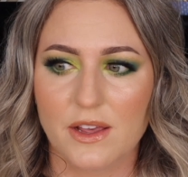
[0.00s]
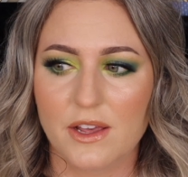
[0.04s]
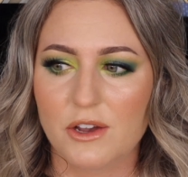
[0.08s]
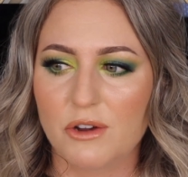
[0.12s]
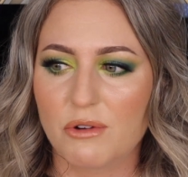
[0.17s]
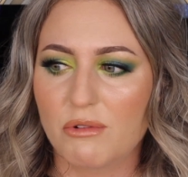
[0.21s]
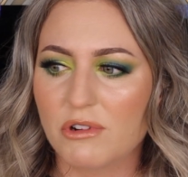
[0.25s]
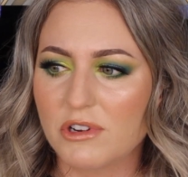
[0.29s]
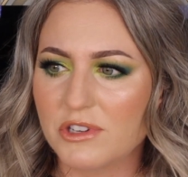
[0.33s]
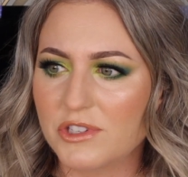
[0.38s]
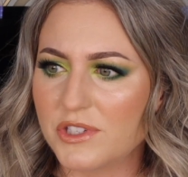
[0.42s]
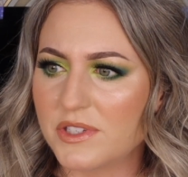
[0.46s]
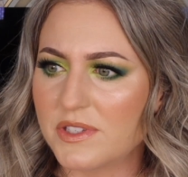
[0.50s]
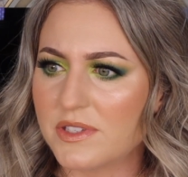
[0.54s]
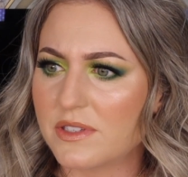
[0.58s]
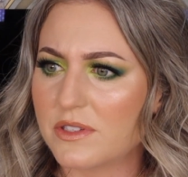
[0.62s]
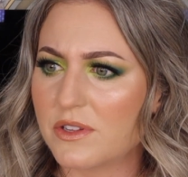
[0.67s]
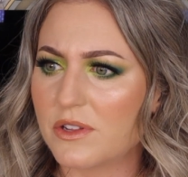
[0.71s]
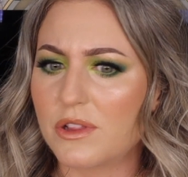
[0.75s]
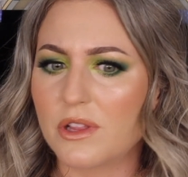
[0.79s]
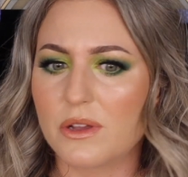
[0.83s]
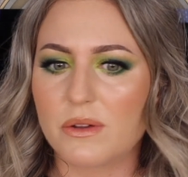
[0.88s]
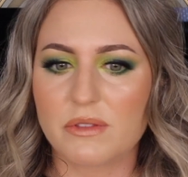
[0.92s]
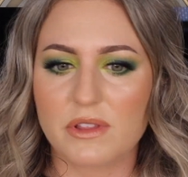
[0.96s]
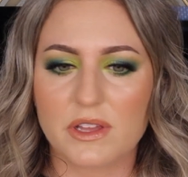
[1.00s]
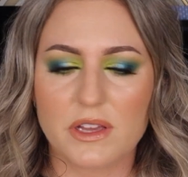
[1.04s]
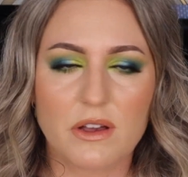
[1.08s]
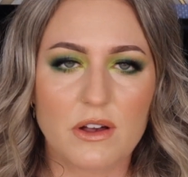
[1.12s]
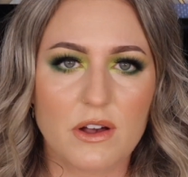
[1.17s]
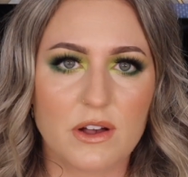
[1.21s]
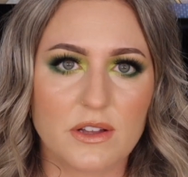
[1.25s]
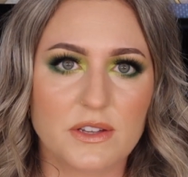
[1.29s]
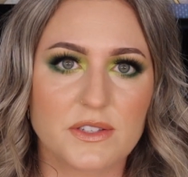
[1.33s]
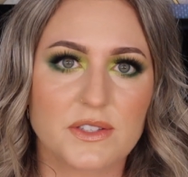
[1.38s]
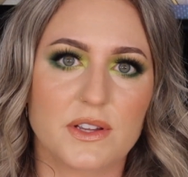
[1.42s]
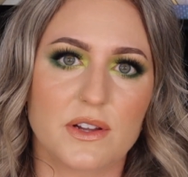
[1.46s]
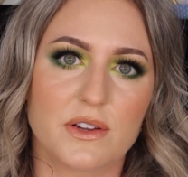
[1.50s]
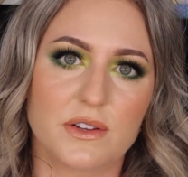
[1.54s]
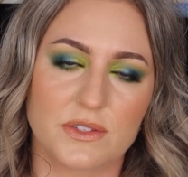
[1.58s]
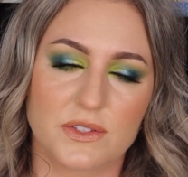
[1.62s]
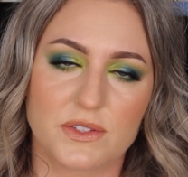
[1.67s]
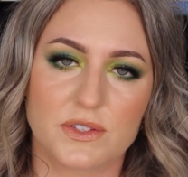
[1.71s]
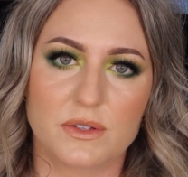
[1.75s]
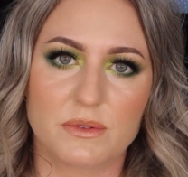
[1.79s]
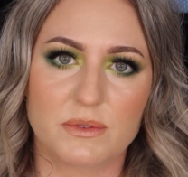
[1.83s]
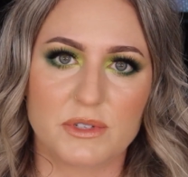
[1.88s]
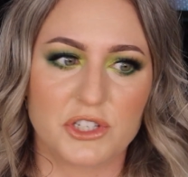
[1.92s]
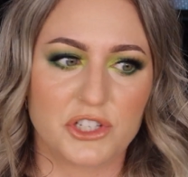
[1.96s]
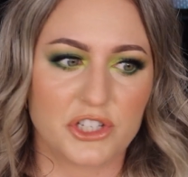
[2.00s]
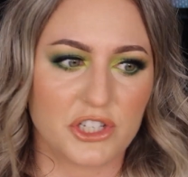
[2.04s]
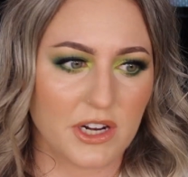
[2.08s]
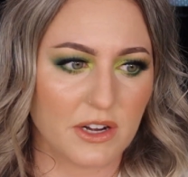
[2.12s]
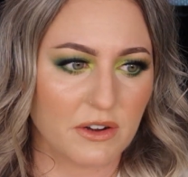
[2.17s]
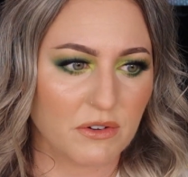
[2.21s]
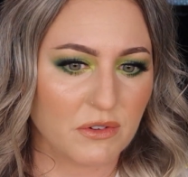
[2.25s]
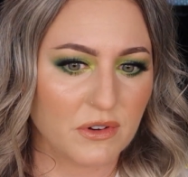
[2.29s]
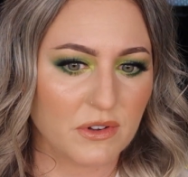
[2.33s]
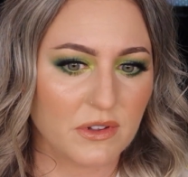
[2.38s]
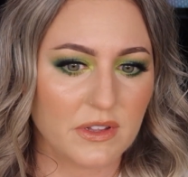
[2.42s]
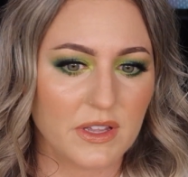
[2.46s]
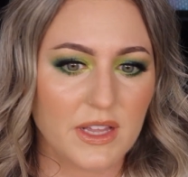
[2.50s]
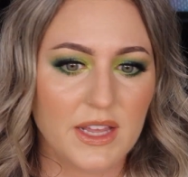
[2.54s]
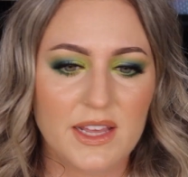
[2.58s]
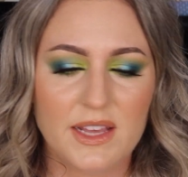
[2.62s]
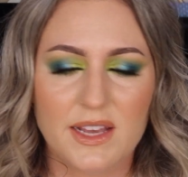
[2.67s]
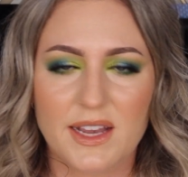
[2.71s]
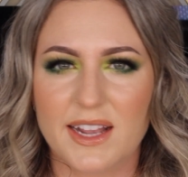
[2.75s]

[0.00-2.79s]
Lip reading: or just clothing hauls also in general.